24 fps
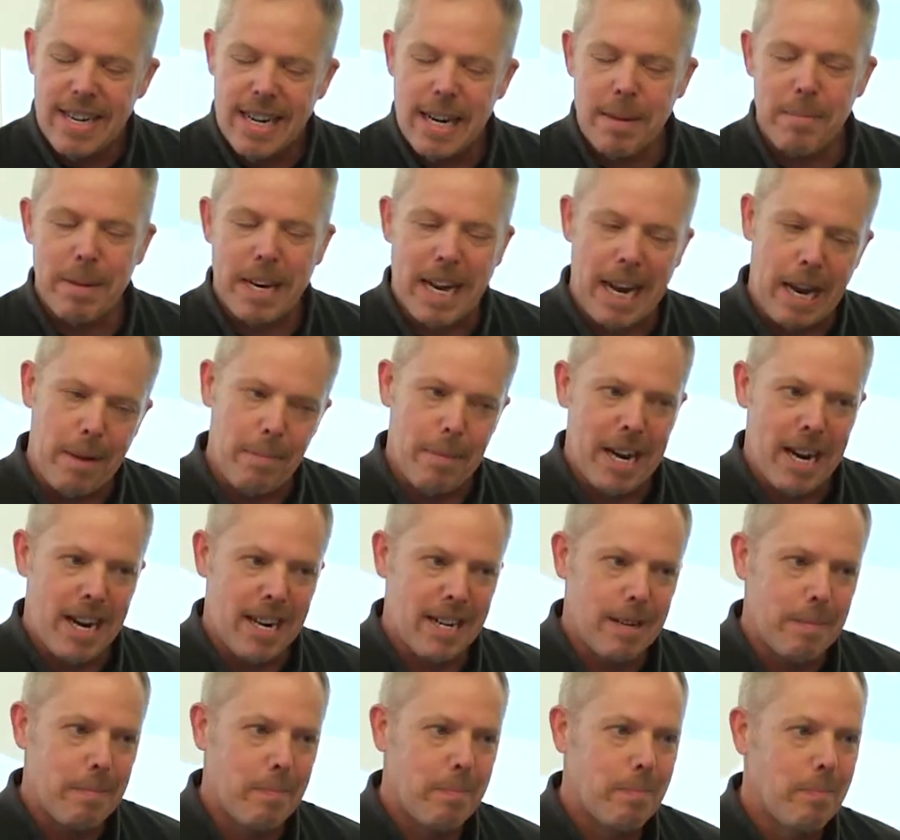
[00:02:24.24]
I'm a gay
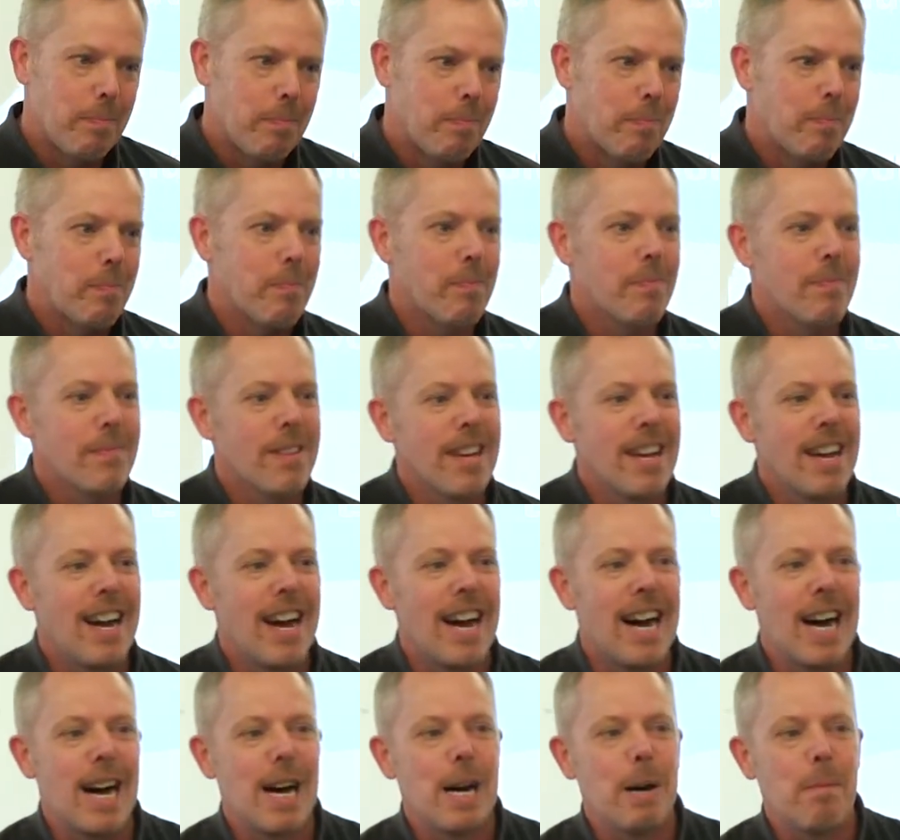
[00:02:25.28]
man.
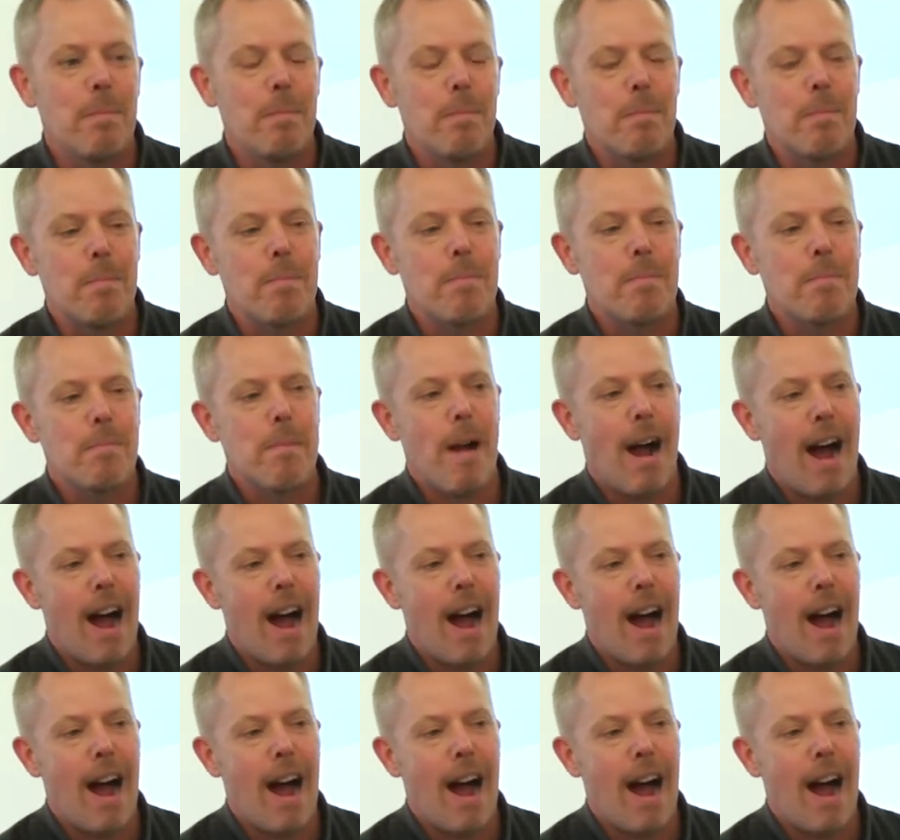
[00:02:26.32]
Um,